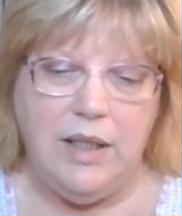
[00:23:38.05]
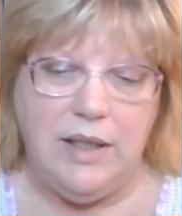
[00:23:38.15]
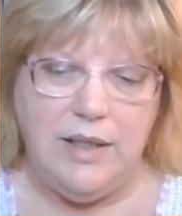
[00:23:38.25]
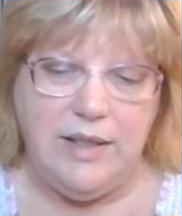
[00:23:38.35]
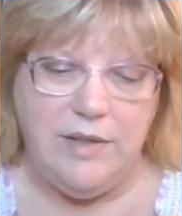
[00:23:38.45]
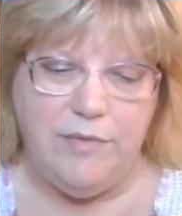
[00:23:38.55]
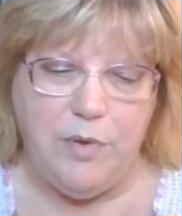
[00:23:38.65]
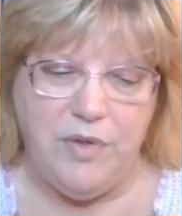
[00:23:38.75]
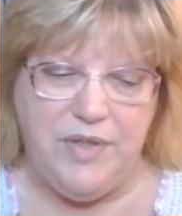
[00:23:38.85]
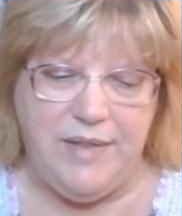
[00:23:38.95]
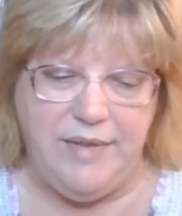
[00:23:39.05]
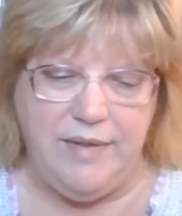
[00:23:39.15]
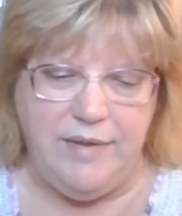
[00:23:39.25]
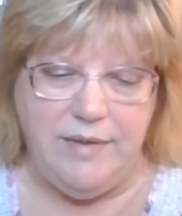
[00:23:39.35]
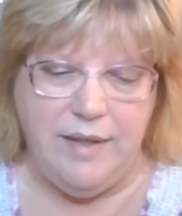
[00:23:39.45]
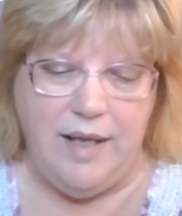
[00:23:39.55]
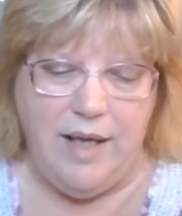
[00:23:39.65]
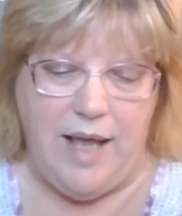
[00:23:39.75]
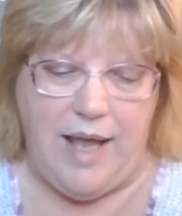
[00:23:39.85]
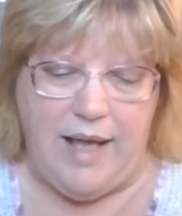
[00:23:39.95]
That's the 4 seasons.
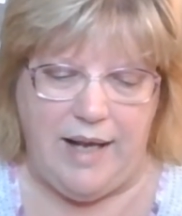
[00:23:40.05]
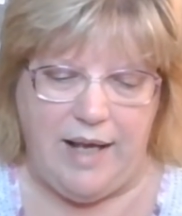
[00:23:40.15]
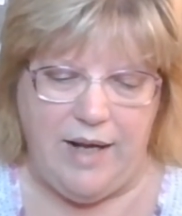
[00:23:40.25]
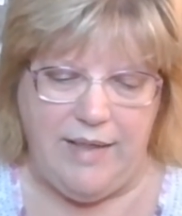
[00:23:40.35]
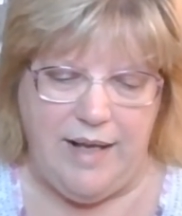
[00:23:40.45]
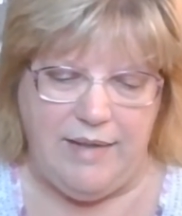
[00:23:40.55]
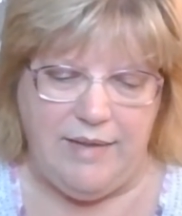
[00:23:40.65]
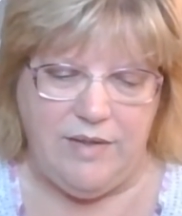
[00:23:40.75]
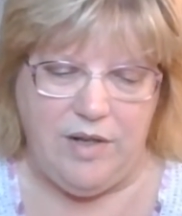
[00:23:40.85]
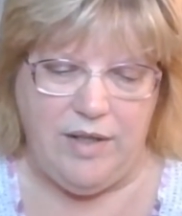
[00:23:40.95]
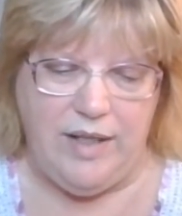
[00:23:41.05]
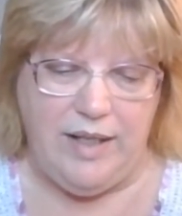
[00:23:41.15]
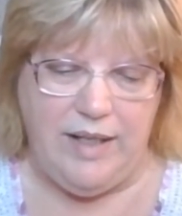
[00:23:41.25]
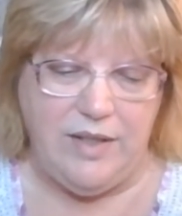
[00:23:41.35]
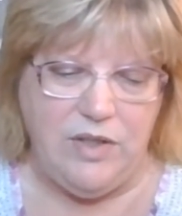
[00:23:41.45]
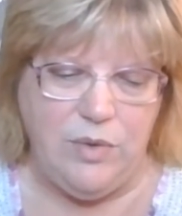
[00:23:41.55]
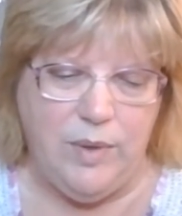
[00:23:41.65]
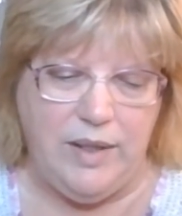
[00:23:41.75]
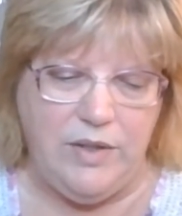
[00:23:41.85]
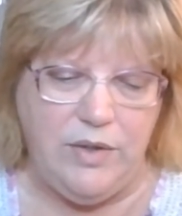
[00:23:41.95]
And I got that started, and it's on
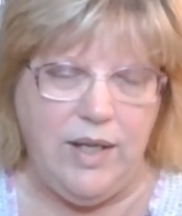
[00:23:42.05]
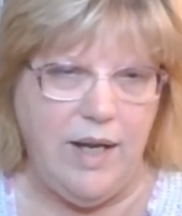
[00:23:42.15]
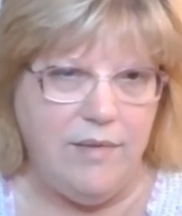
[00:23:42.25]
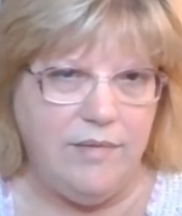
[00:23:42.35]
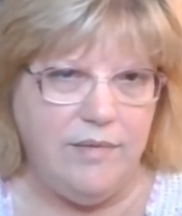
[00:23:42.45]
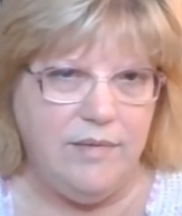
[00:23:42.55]
22 count